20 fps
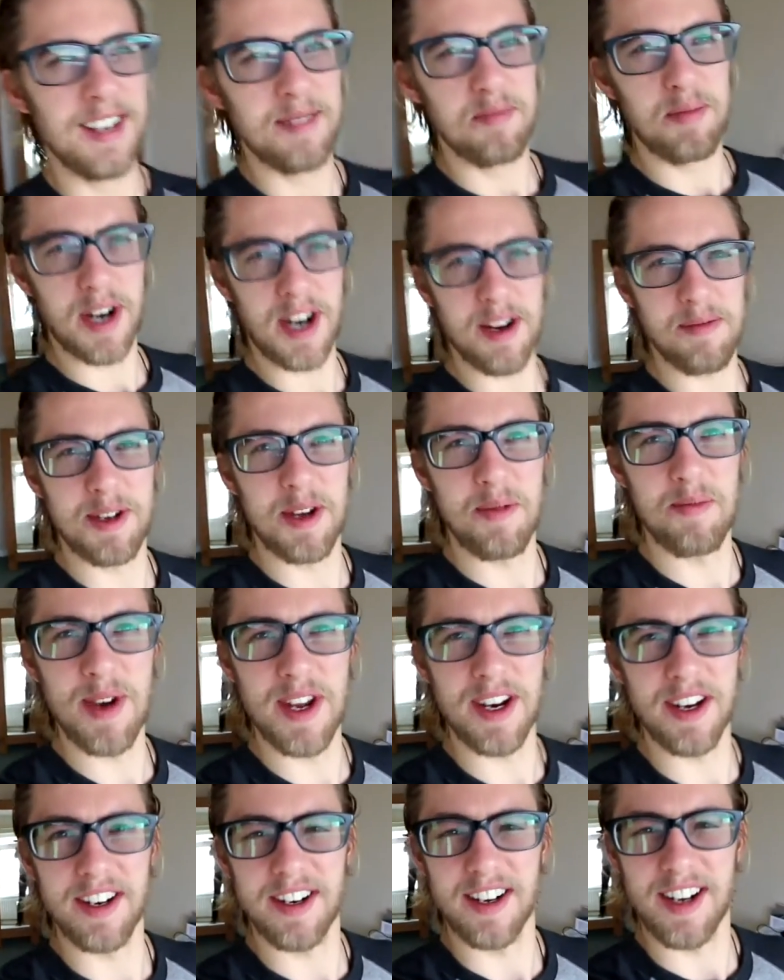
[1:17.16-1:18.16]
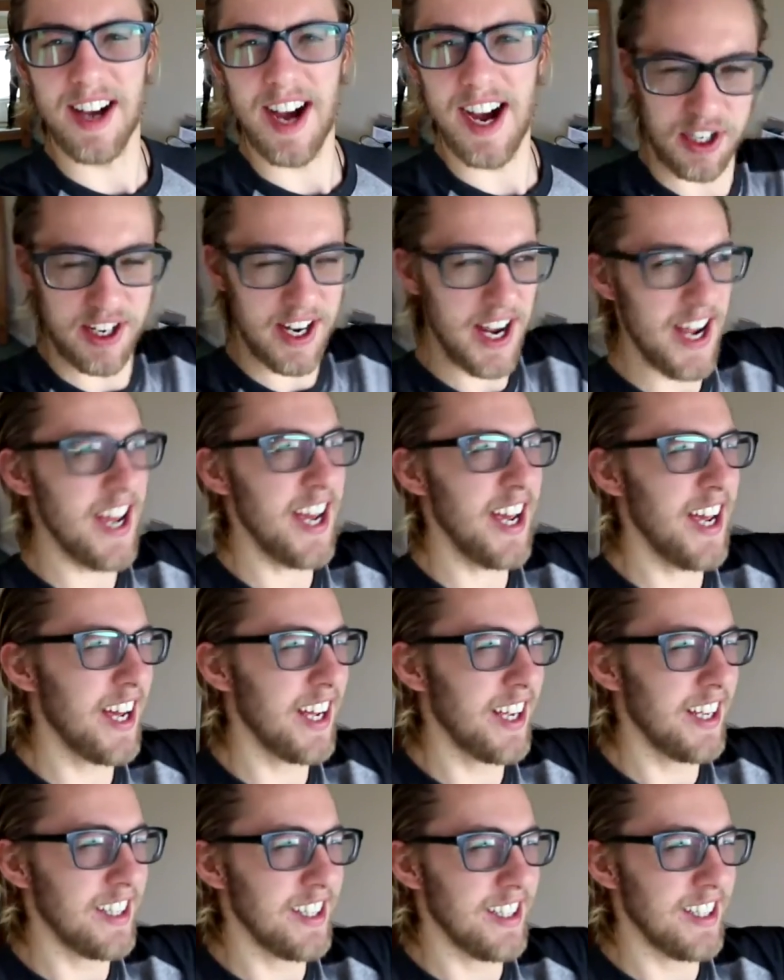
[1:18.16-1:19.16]
but I'm committed.
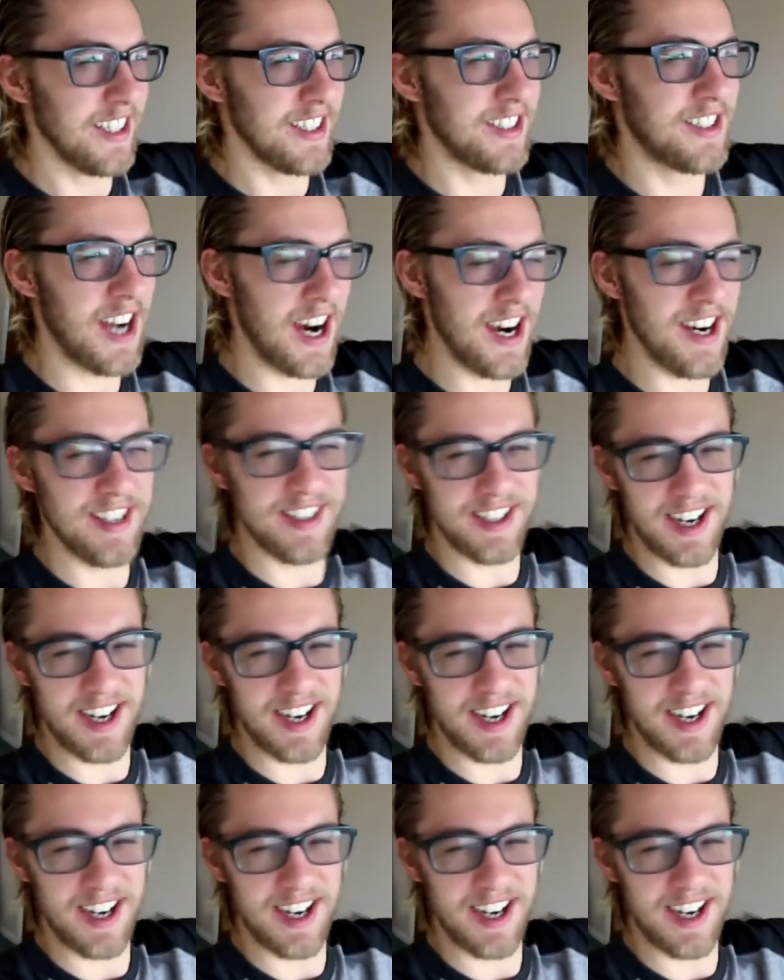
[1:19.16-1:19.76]
Today, Dara